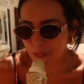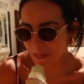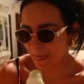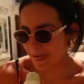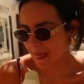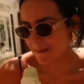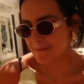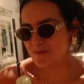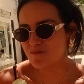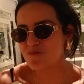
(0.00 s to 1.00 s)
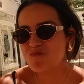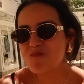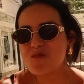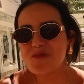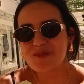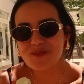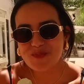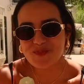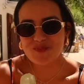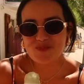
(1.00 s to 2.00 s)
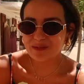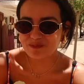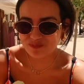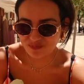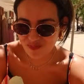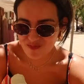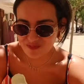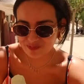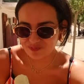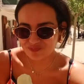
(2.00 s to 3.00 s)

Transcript: we didn't bring any kids on holiday, so adults are suddenly